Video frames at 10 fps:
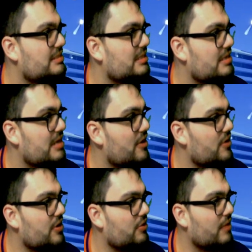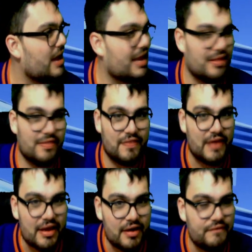scenario I can
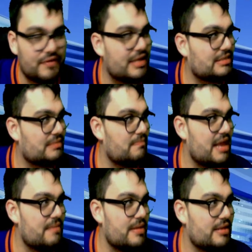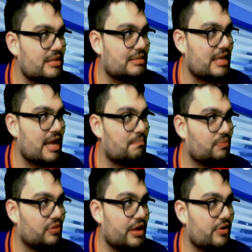think of is maybe, let's say, a
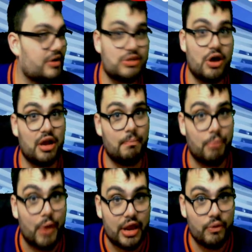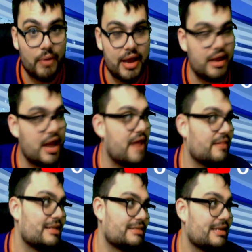player is on a breakaway, and
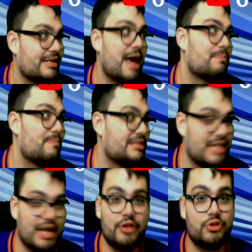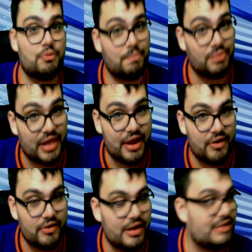let's say that particular
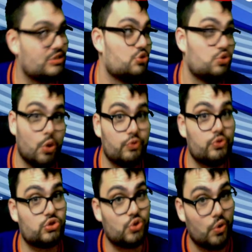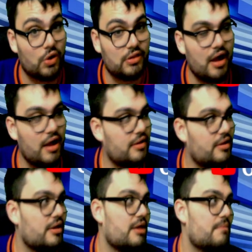player is known to score a lot.
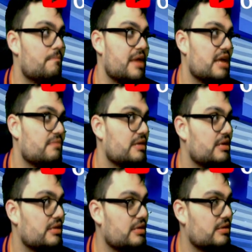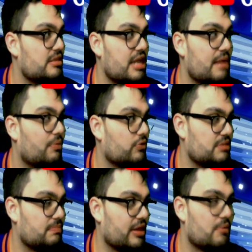Maybe the
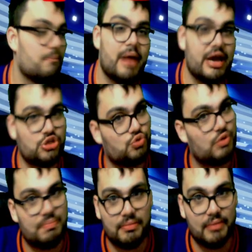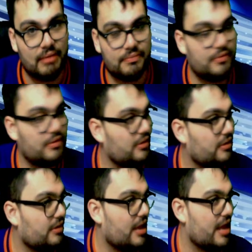opposing player might trip him up.
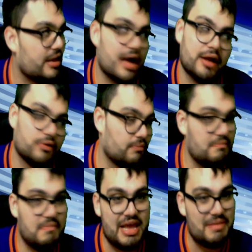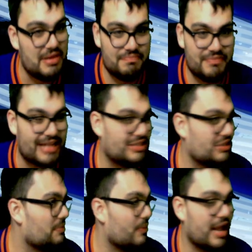And I don't know, maybe that's
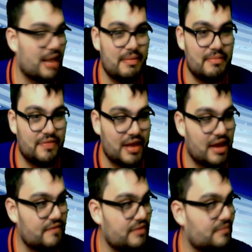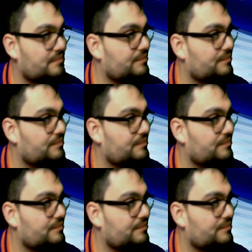the only way I can maybe think of it.